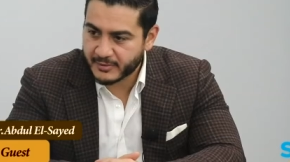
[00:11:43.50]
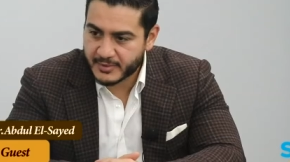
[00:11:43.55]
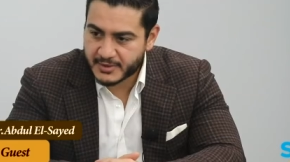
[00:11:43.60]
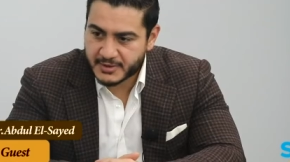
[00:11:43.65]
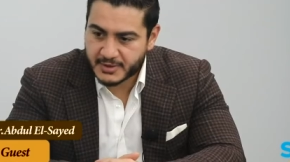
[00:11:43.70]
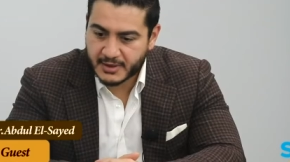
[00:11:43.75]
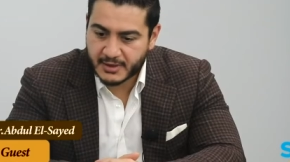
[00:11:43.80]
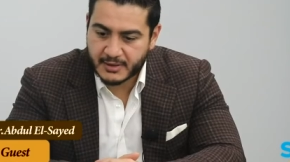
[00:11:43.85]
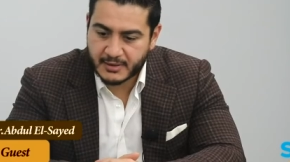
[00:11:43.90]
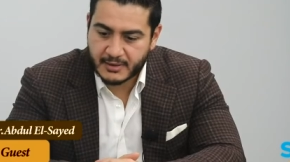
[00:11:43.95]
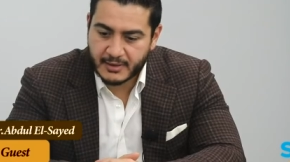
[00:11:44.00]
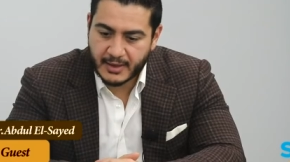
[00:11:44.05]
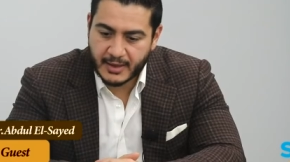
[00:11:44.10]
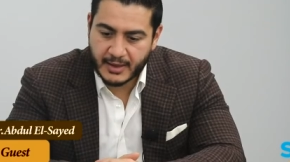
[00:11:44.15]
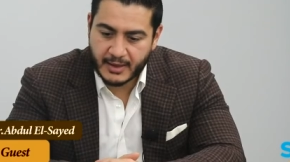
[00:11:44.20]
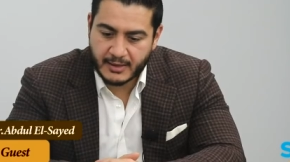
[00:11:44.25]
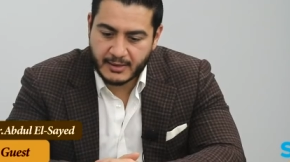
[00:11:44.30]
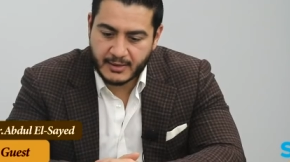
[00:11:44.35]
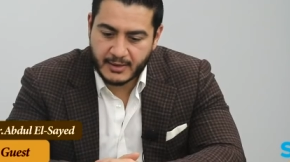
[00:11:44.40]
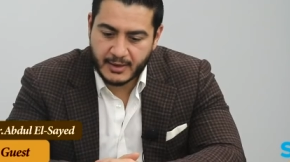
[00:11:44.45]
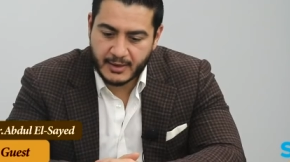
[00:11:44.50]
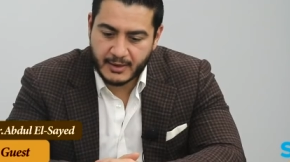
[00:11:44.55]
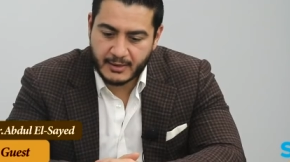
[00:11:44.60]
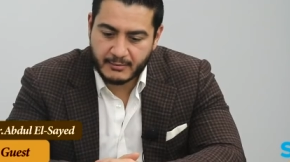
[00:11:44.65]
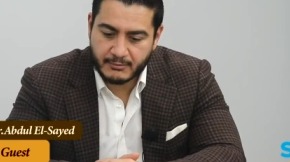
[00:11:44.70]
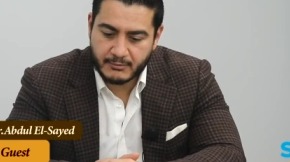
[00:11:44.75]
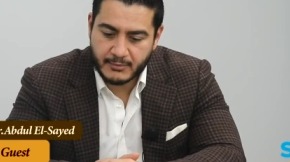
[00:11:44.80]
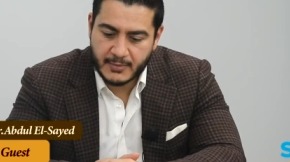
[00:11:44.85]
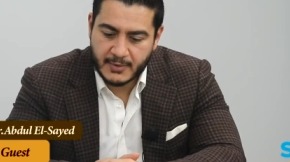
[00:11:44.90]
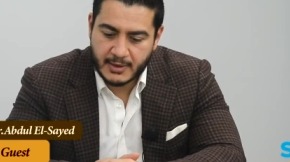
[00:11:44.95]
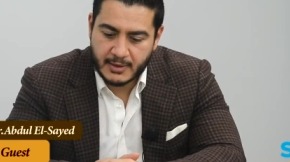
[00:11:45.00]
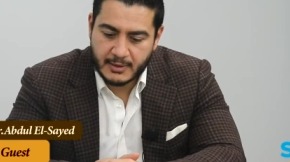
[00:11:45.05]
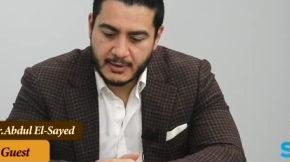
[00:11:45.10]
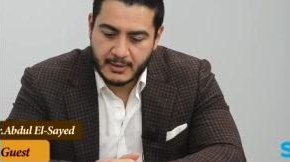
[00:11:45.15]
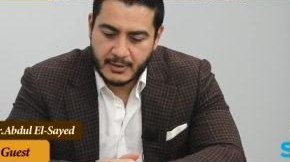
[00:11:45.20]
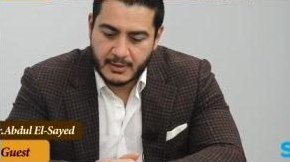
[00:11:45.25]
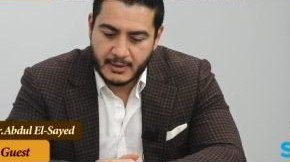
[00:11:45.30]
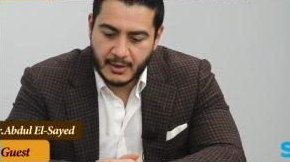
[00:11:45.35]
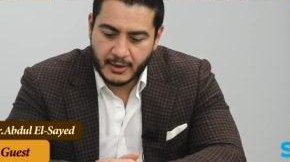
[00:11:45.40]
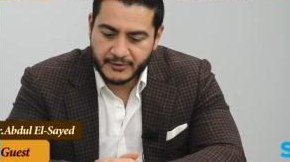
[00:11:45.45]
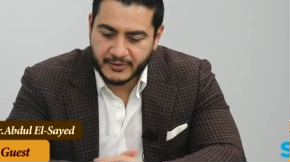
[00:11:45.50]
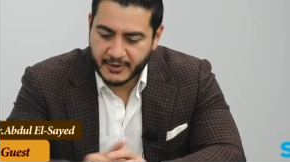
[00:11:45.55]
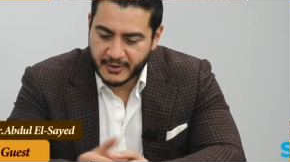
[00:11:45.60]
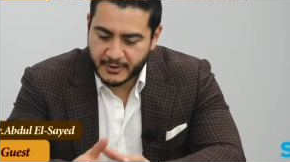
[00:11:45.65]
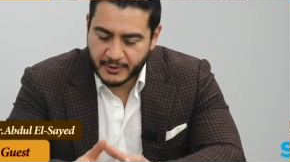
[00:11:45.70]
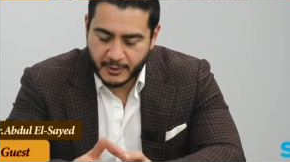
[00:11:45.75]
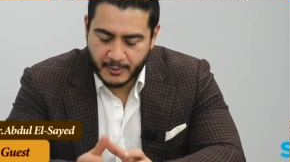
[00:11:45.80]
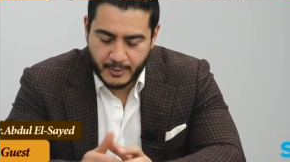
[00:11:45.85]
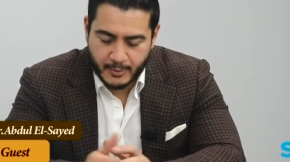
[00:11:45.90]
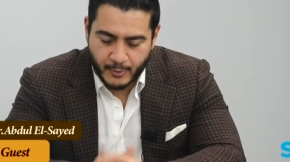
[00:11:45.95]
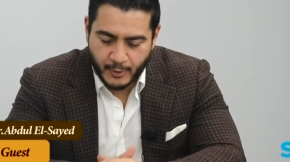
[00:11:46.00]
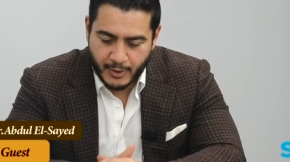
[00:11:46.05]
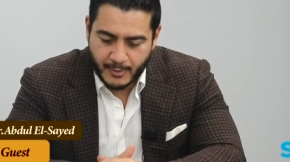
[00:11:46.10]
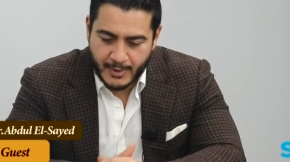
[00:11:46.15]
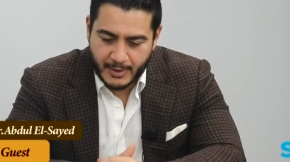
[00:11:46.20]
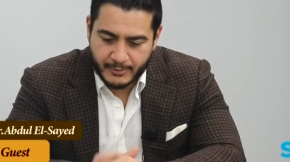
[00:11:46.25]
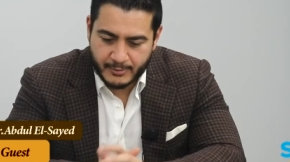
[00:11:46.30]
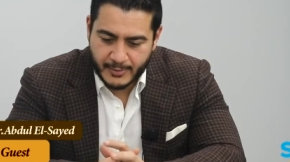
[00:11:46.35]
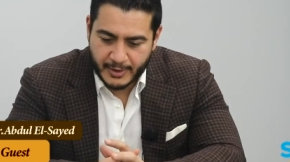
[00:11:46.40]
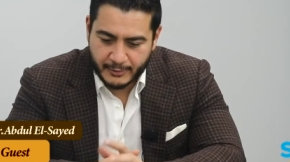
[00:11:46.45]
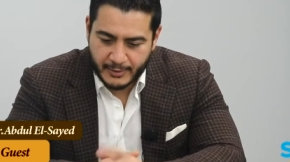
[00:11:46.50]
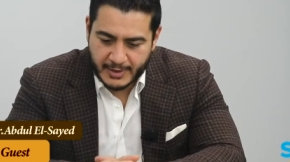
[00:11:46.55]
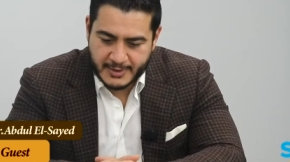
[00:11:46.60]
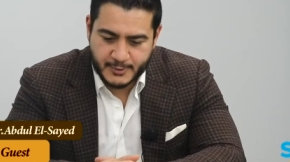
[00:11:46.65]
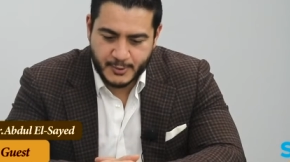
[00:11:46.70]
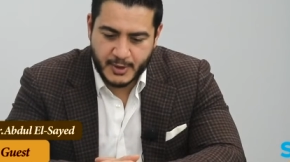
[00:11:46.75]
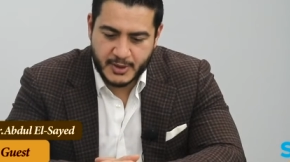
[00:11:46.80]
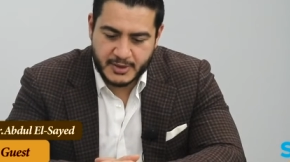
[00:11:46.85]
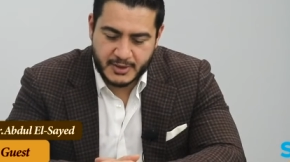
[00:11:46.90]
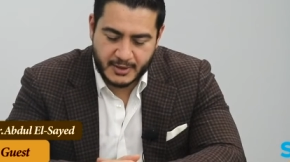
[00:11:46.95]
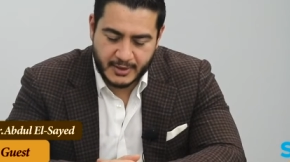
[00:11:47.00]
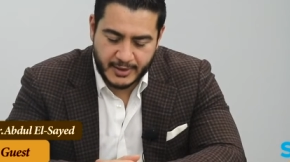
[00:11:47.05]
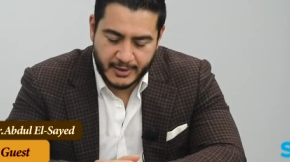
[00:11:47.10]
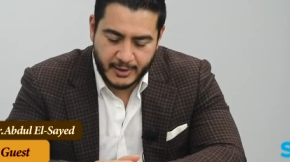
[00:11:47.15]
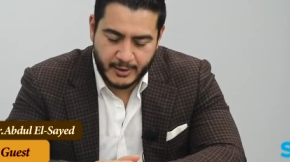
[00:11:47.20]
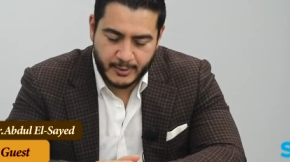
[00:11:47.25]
of Michigan, and I'll tell you a little bit more about my graduation later.